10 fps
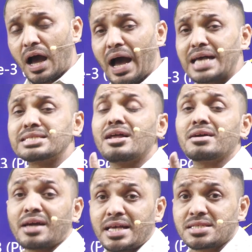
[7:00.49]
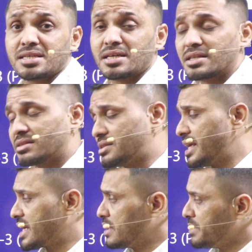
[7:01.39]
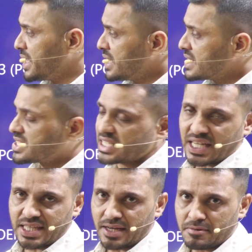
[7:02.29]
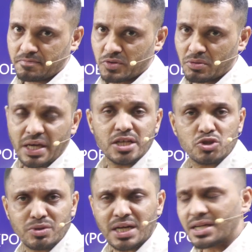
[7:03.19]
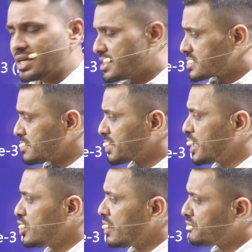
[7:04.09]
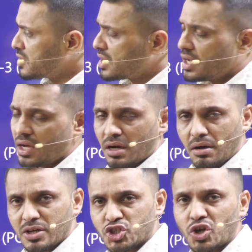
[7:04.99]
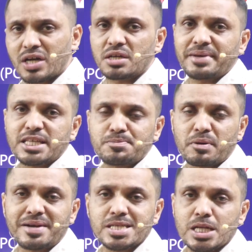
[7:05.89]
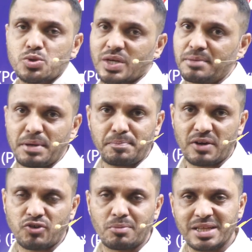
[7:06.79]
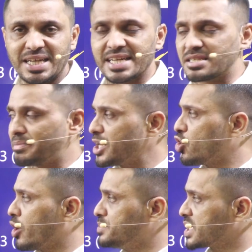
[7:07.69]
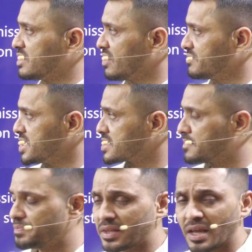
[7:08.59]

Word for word: As long as they can be stay there okay so that some kind of uh, uh, short term experiments also can be performed that is the main objective of this